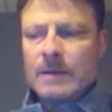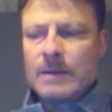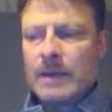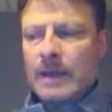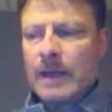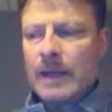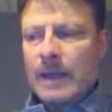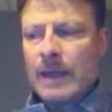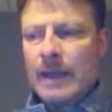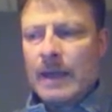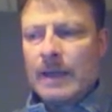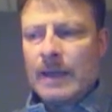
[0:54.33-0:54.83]

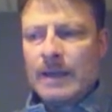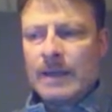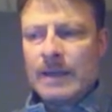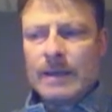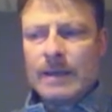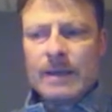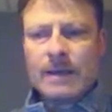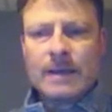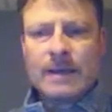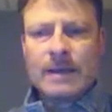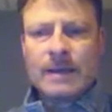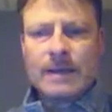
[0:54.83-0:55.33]
and
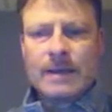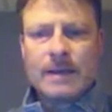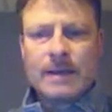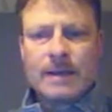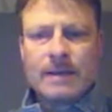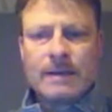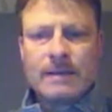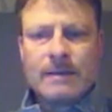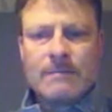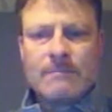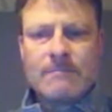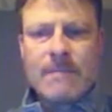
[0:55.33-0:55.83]

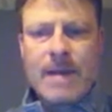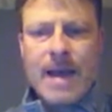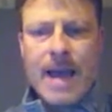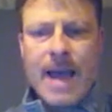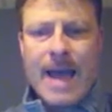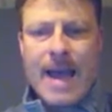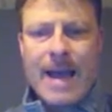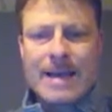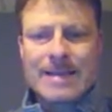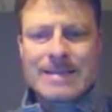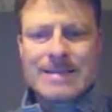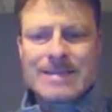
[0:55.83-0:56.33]

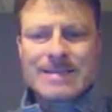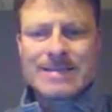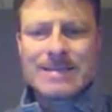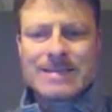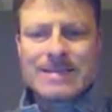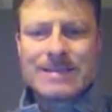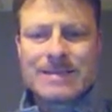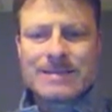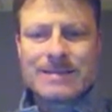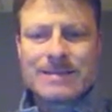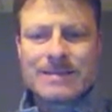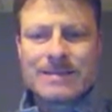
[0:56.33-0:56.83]

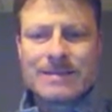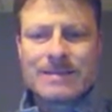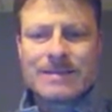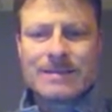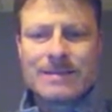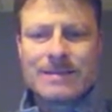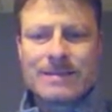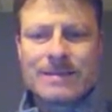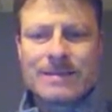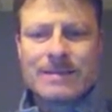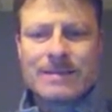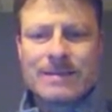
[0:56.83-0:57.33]
mass
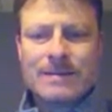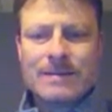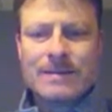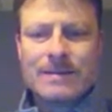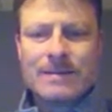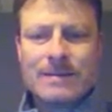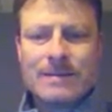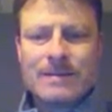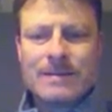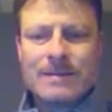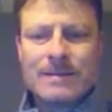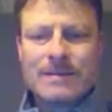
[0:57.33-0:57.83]

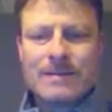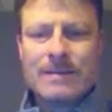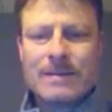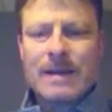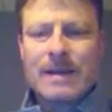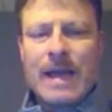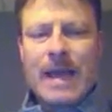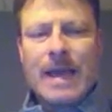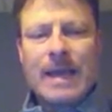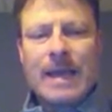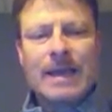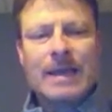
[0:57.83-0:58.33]

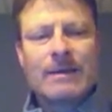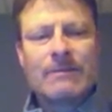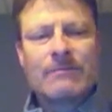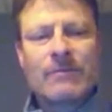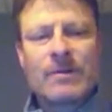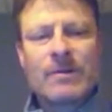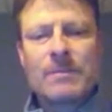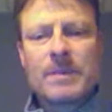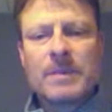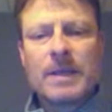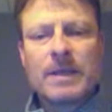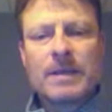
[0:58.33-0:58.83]
hanging
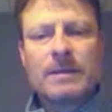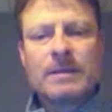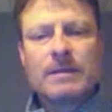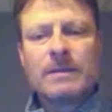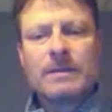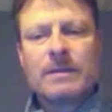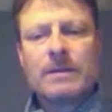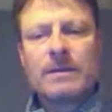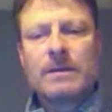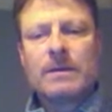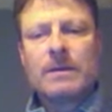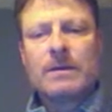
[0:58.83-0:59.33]
from it,
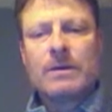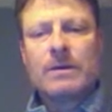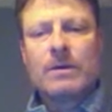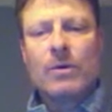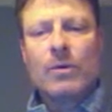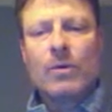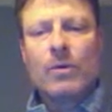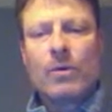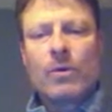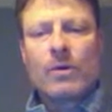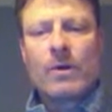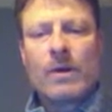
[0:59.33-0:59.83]

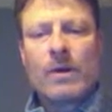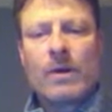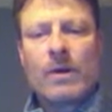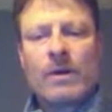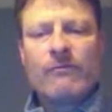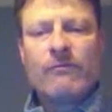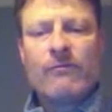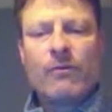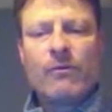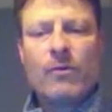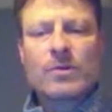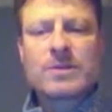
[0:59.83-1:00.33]
or a
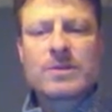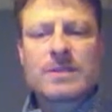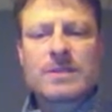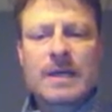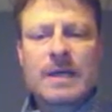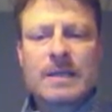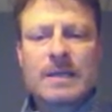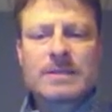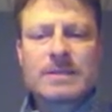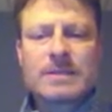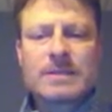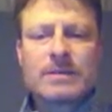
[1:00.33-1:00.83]
force
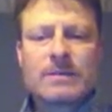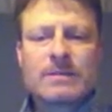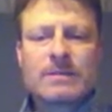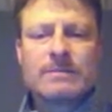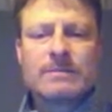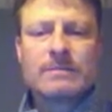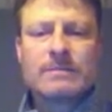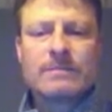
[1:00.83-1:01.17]
sensor